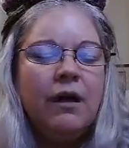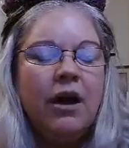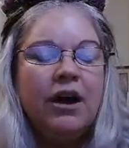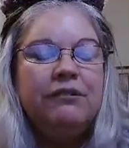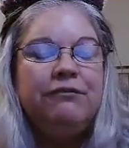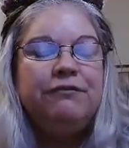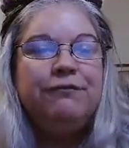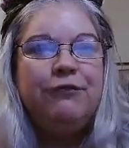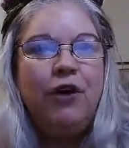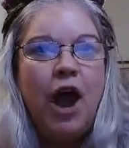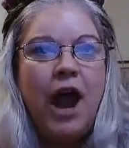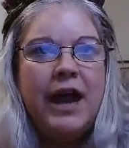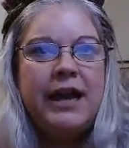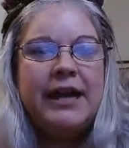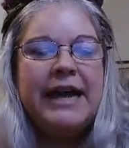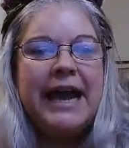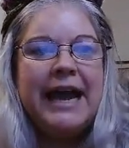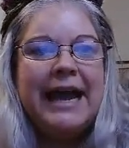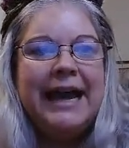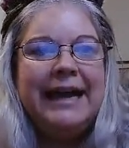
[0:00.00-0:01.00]

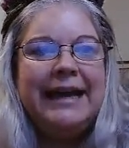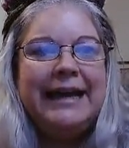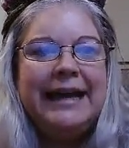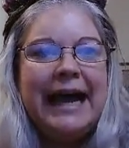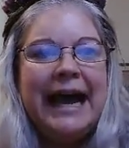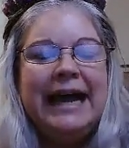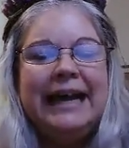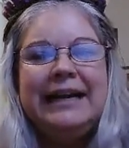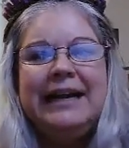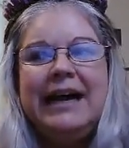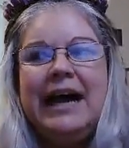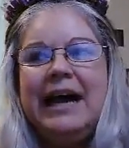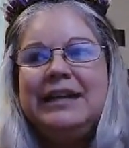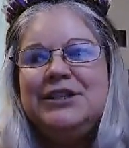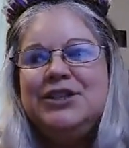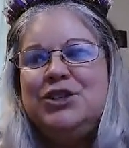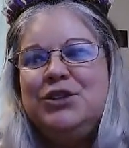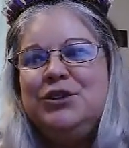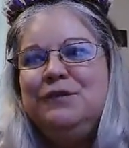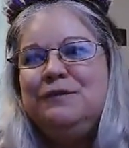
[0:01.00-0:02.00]
Friday, I got
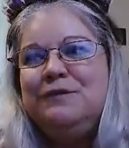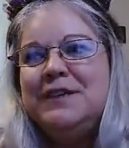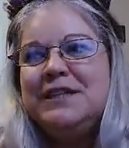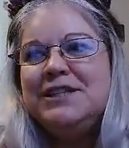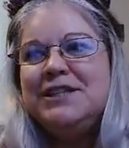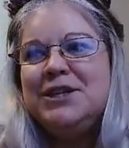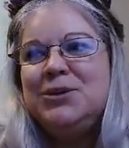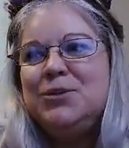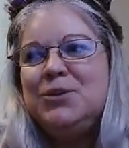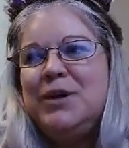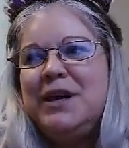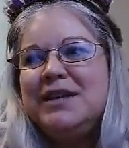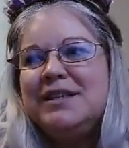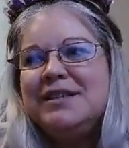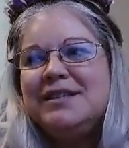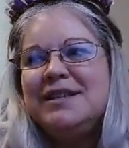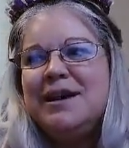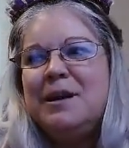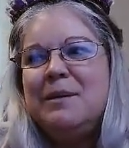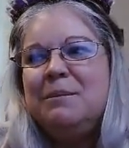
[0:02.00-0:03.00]
to visit with
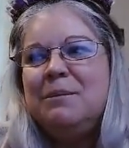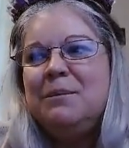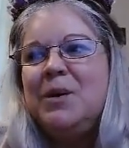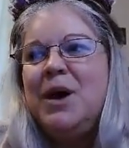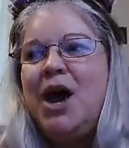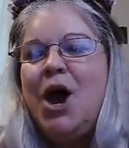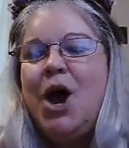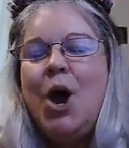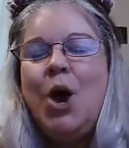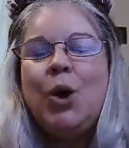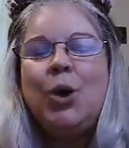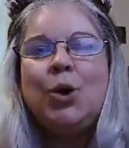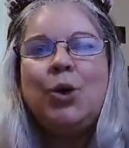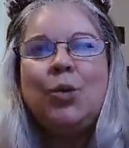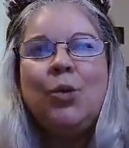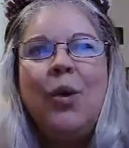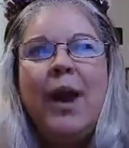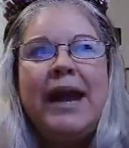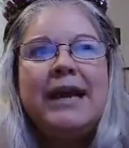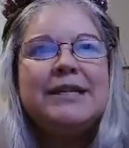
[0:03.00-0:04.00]
some
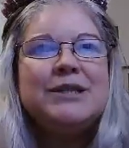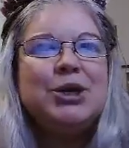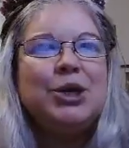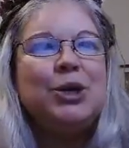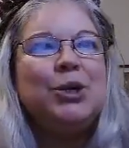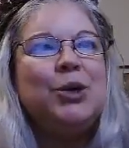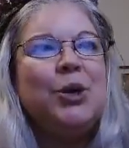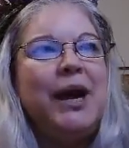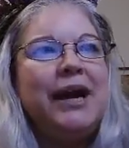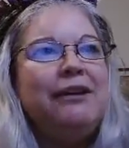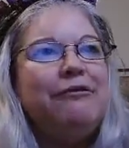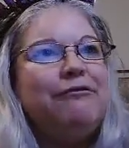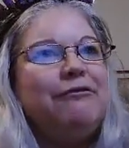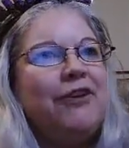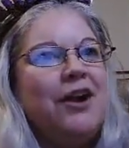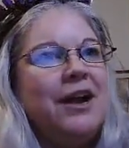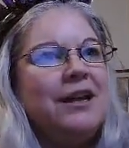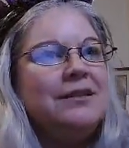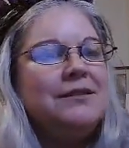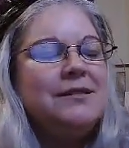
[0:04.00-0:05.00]
great
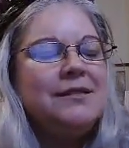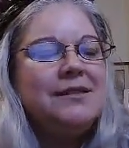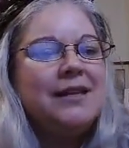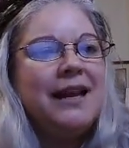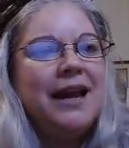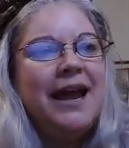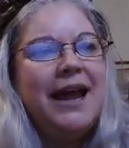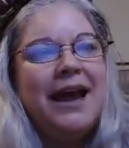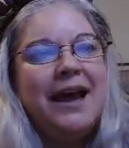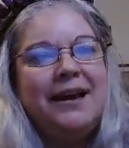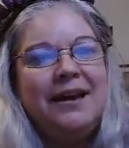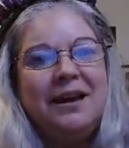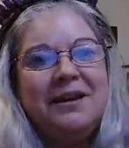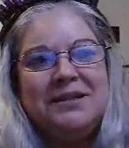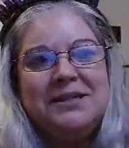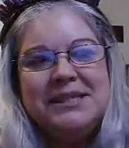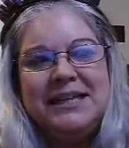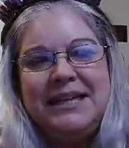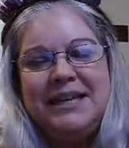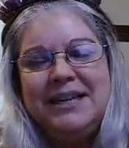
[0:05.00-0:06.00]
friends that I had
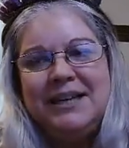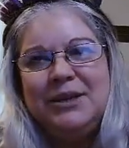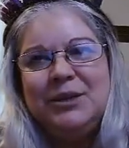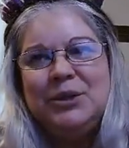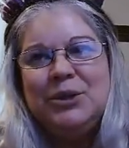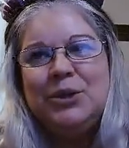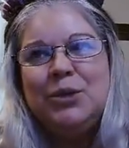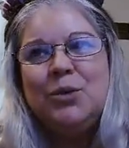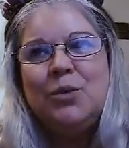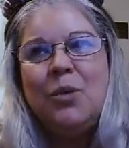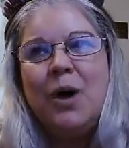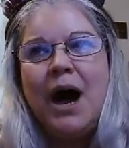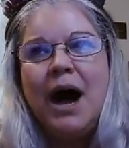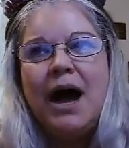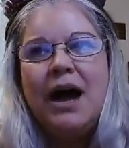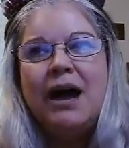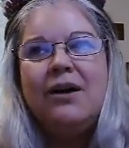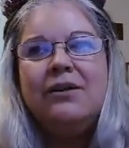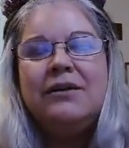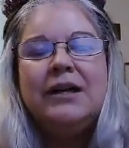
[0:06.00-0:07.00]
not seen in a little
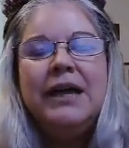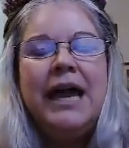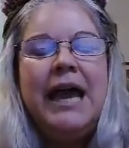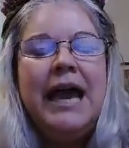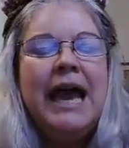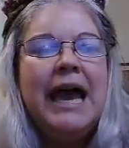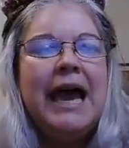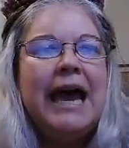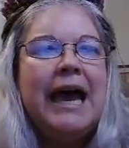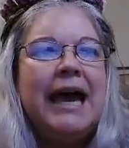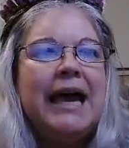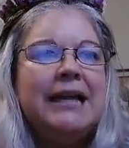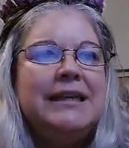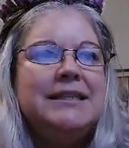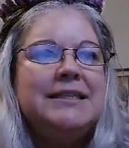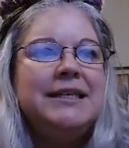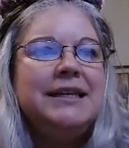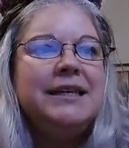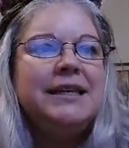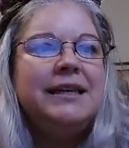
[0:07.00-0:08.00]
while,
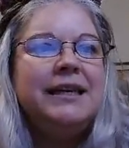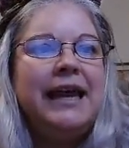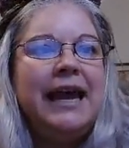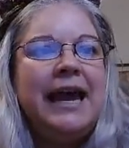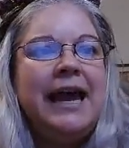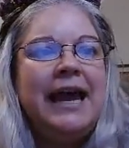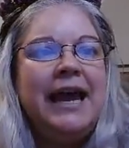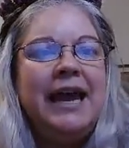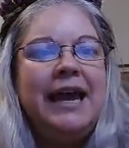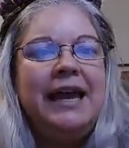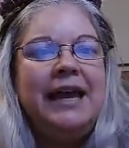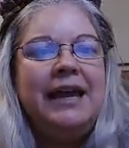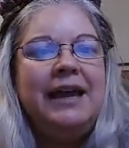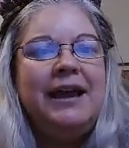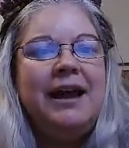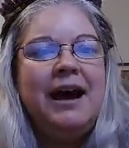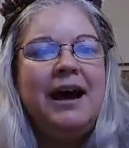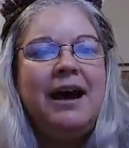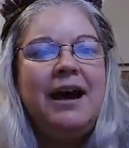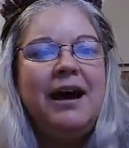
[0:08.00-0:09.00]
and did
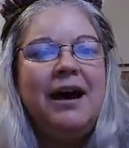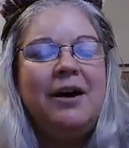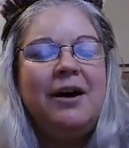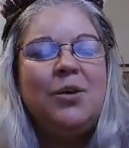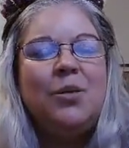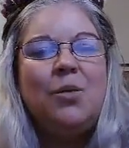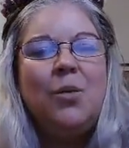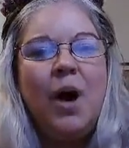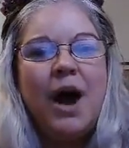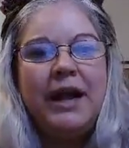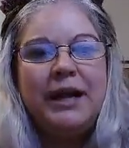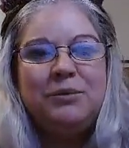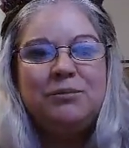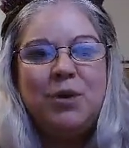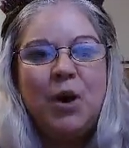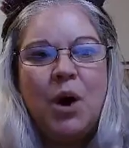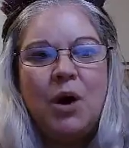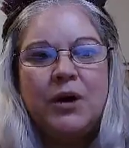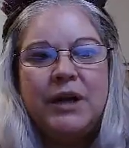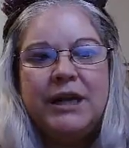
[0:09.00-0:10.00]
a wine
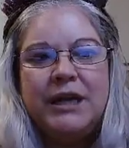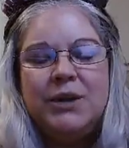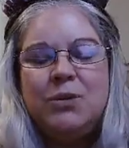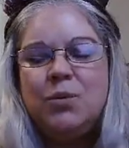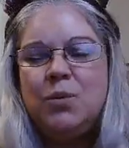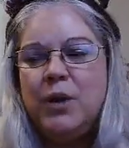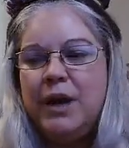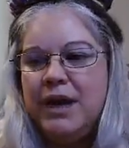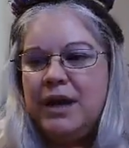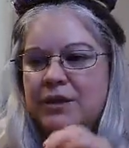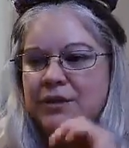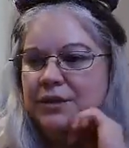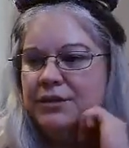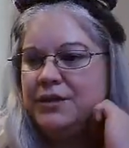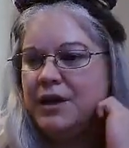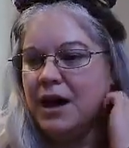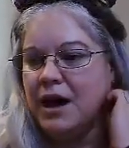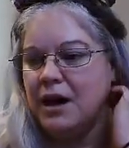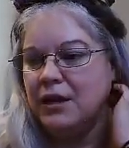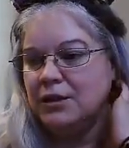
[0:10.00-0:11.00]
party with
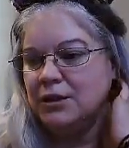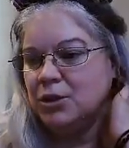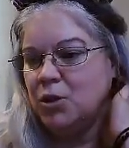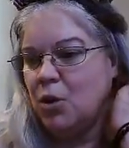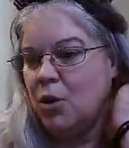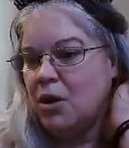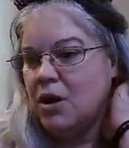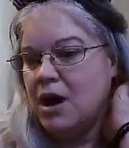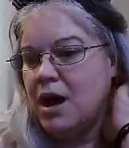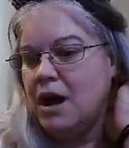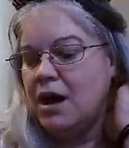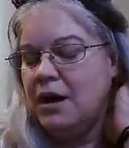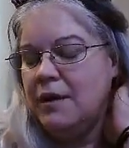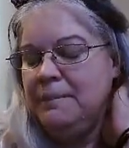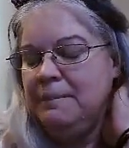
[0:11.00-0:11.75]
Laura.